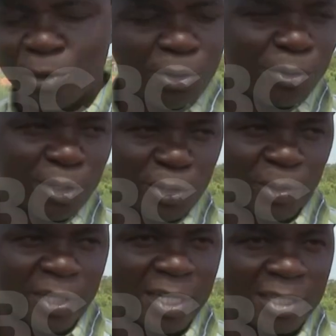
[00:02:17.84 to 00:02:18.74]
encroach on
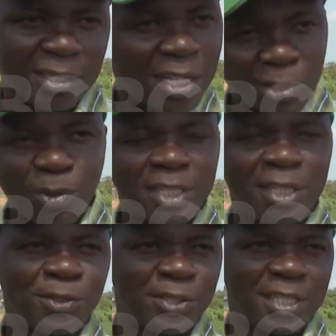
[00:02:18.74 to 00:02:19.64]
this wetland. That's
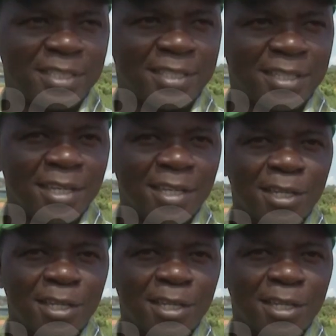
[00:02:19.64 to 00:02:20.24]
what the law says.